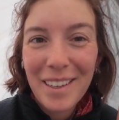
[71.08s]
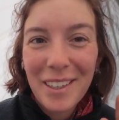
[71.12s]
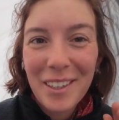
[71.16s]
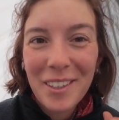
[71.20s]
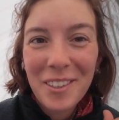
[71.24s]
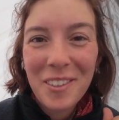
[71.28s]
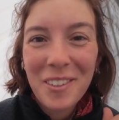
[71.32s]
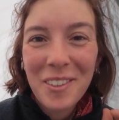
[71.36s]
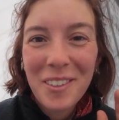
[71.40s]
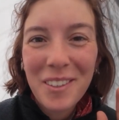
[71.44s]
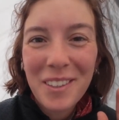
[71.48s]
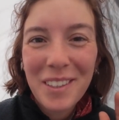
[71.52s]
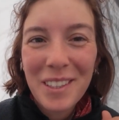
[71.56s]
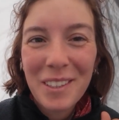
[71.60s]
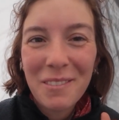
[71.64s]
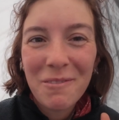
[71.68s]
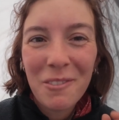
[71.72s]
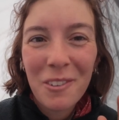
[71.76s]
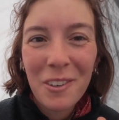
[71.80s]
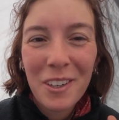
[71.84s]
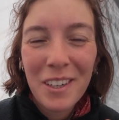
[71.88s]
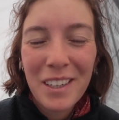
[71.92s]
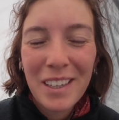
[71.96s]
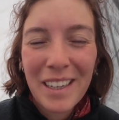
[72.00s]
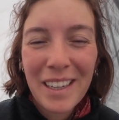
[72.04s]
Good
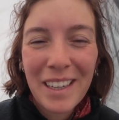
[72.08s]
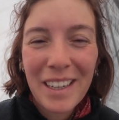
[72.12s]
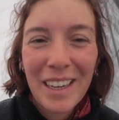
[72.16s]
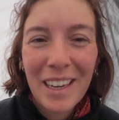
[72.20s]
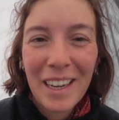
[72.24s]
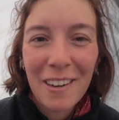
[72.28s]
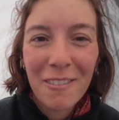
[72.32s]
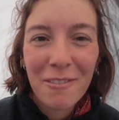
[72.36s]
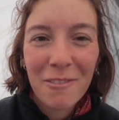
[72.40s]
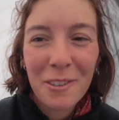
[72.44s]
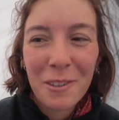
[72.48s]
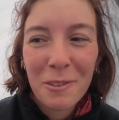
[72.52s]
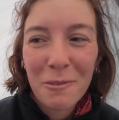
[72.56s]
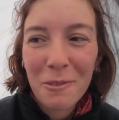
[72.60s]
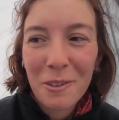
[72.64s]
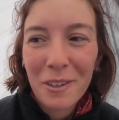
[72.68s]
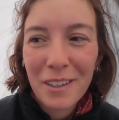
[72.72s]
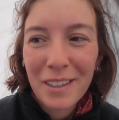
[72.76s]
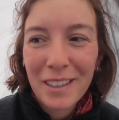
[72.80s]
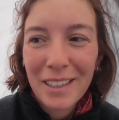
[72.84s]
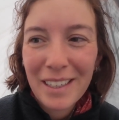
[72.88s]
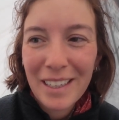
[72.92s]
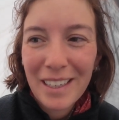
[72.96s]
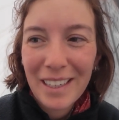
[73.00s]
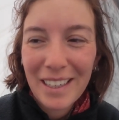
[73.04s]
morning,
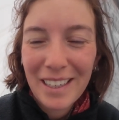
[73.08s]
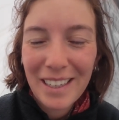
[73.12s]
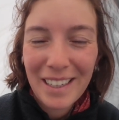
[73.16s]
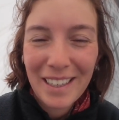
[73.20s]
everyone.